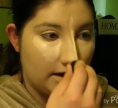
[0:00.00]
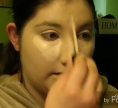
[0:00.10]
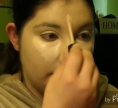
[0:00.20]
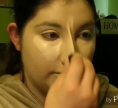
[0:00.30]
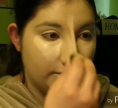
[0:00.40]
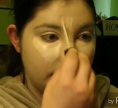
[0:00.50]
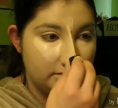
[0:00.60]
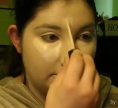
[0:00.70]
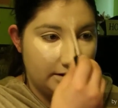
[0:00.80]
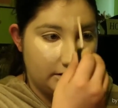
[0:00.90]
And the
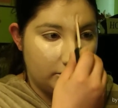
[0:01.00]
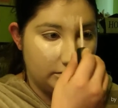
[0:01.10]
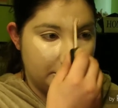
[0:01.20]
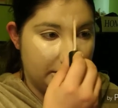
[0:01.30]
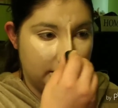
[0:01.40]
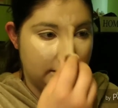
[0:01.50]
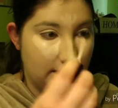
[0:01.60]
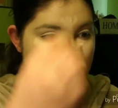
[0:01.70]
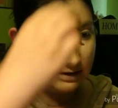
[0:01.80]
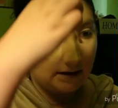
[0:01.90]
reason being was because the
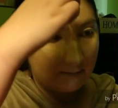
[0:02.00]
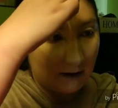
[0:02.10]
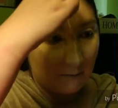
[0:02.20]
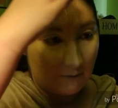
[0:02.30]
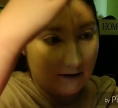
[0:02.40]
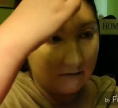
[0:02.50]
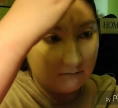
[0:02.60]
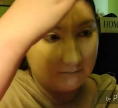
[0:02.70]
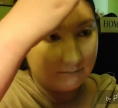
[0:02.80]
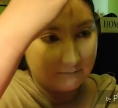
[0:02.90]
last time I went,
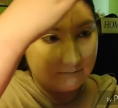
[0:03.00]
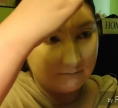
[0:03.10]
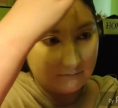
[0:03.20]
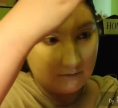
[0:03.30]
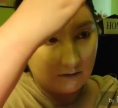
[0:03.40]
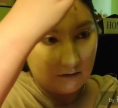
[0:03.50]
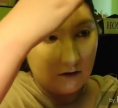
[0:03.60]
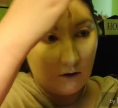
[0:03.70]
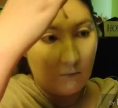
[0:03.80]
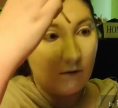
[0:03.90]

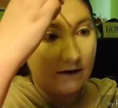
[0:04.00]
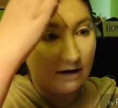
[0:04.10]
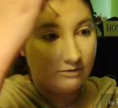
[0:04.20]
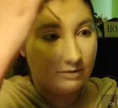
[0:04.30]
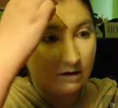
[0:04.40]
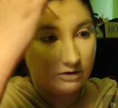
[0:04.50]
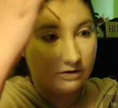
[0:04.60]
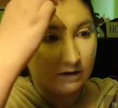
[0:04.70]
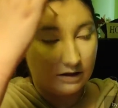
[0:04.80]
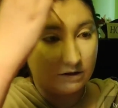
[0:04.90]
one, I've been
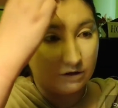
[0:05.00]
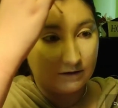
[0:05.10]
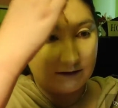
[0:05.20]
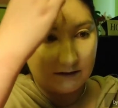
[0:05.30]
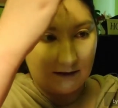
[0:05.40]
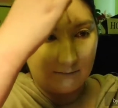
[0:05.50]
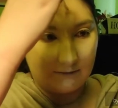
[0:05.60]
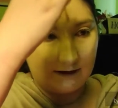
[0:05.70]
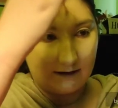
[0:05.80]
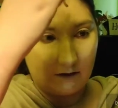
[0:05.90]
under a lot of stress, and
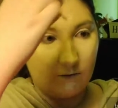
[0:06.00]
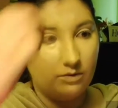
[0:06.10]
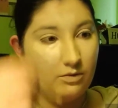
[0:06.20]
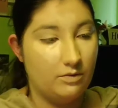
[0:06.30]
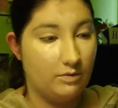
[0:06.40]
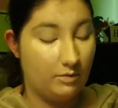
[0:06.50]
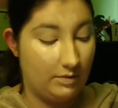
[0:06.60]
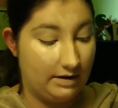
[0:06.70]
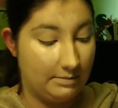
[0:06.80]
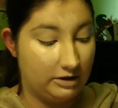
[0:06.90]
when
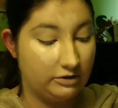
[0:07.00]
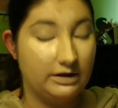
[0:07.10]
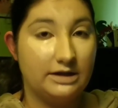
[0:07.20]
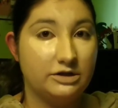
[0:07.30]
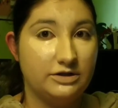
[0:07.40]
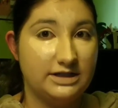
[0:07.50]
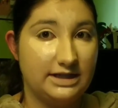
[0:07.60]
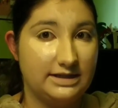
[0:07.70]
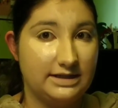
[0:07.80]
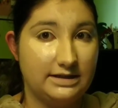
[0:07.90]
I'm under a lot of
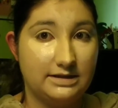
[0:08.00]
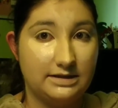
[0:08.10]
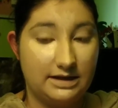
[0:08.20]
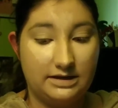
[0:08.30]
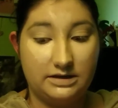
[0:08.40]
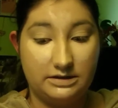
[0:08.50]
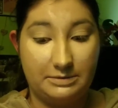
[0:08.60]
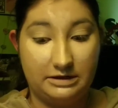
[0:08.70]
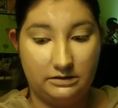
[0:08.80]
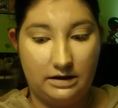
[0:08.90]
stress, I tend to
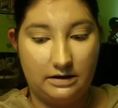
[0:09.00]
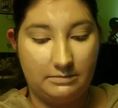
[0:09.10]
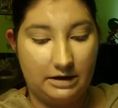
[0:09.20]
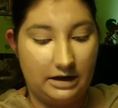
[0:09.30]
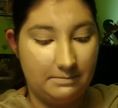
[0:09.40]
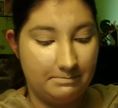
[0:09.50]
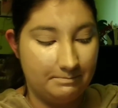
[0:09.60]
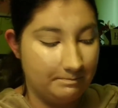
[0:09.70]
spend a lot of money.